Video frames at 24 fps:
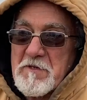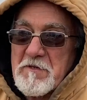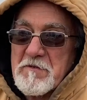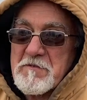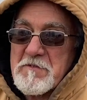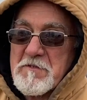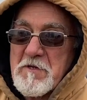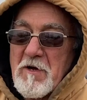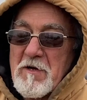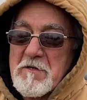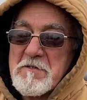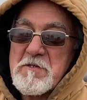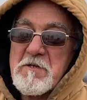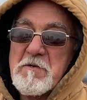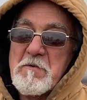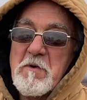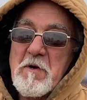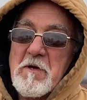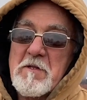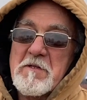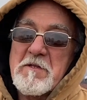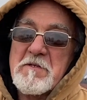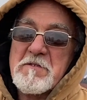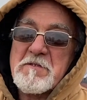talk to you
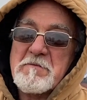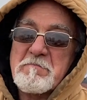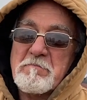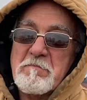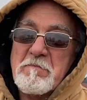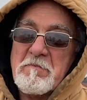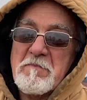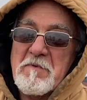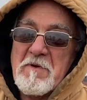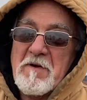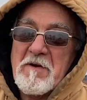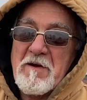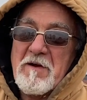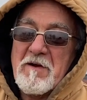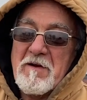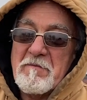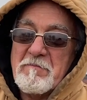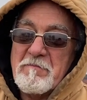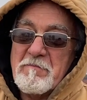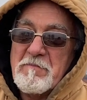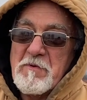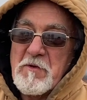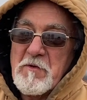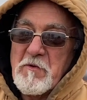on this
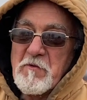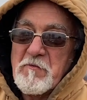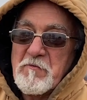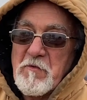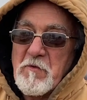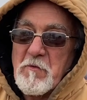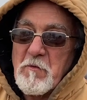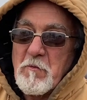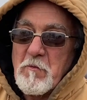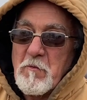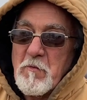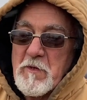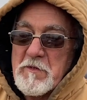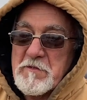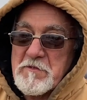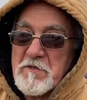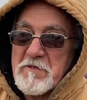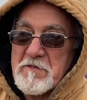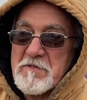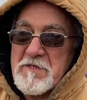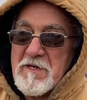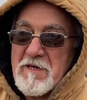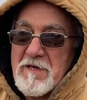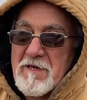beautiful winter
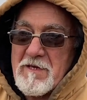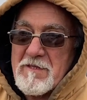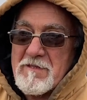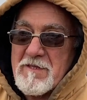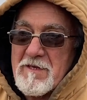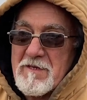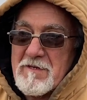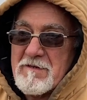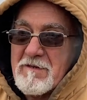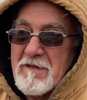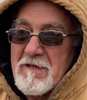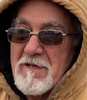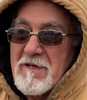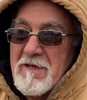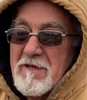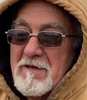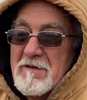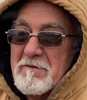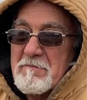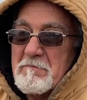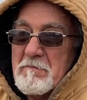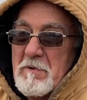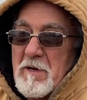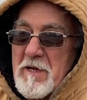day that
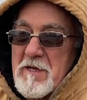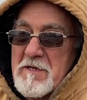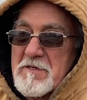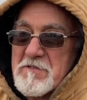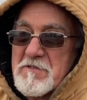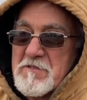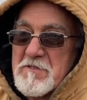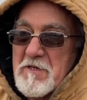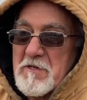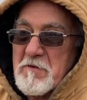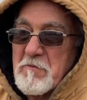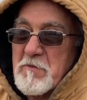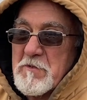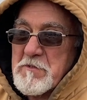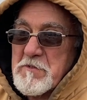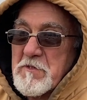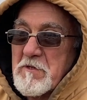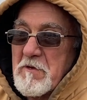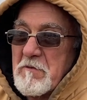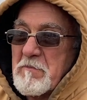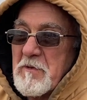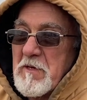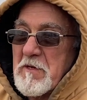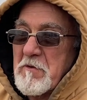Mike said was
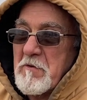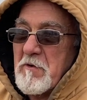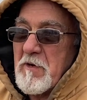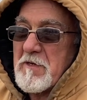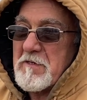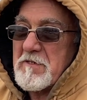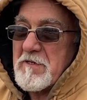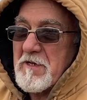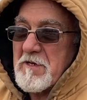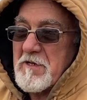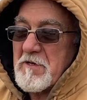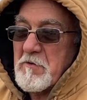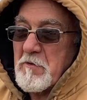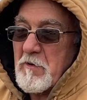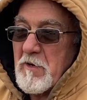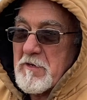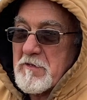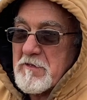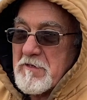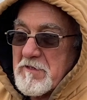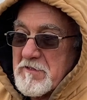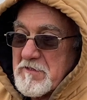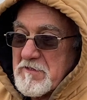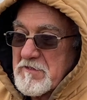going to be a great day to go out
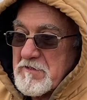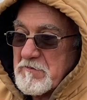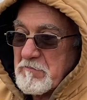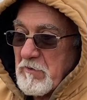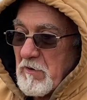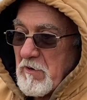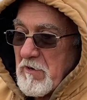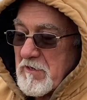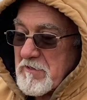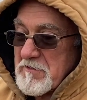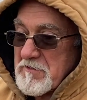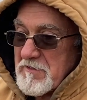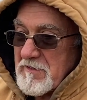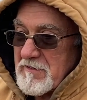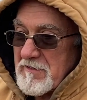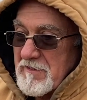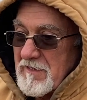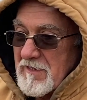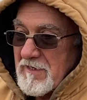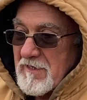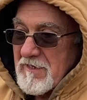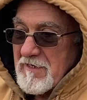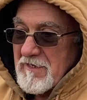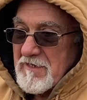and get these parts. And
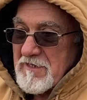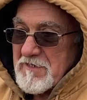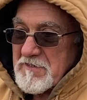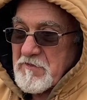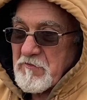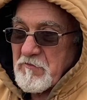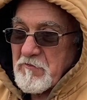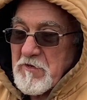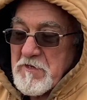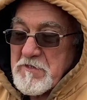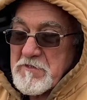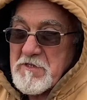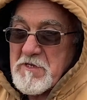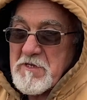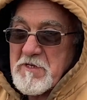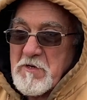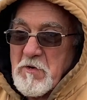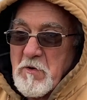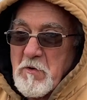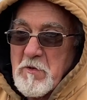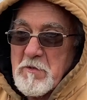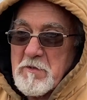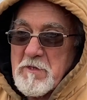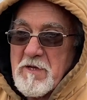it's freezing
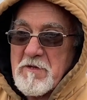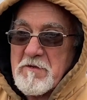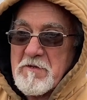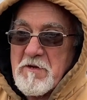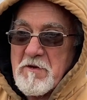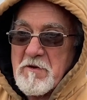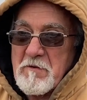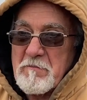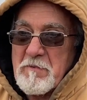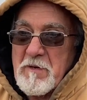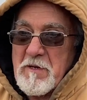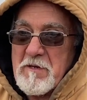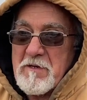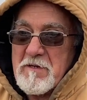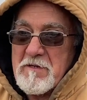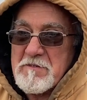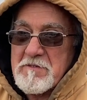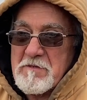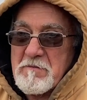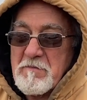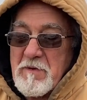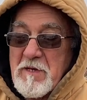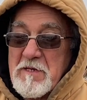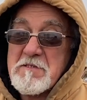cold out here, but it's
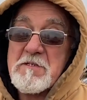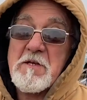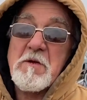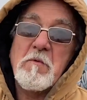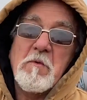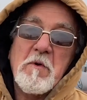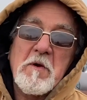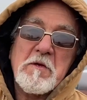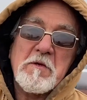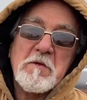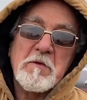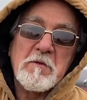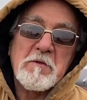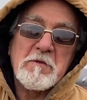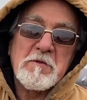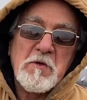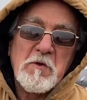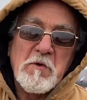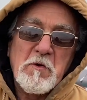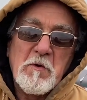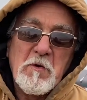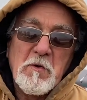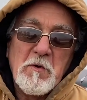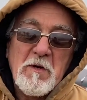amazing what you'll
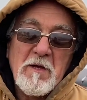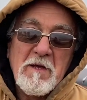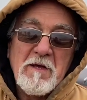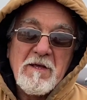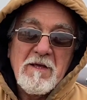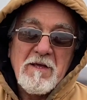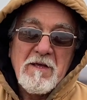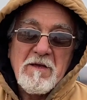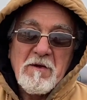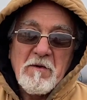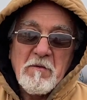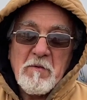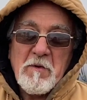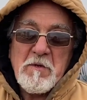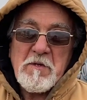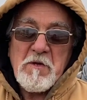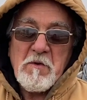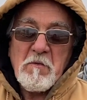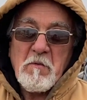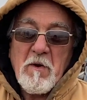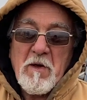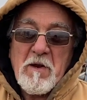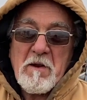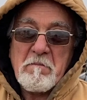do when you
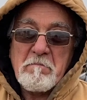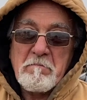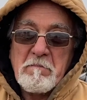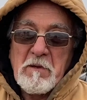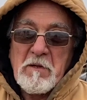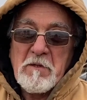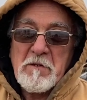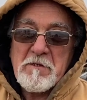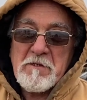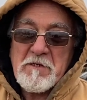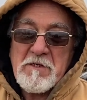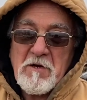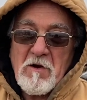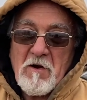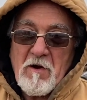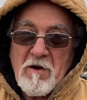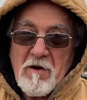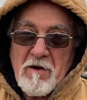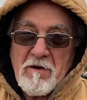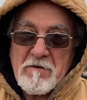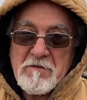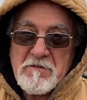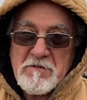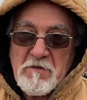want to build a
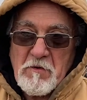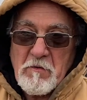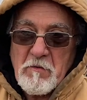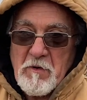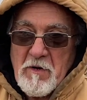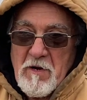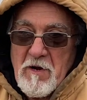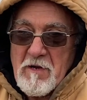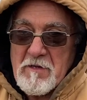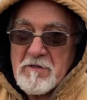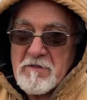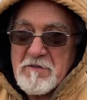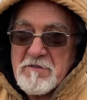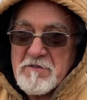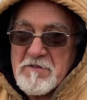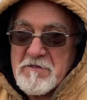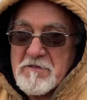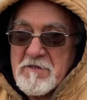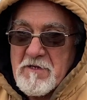car. So we're out in this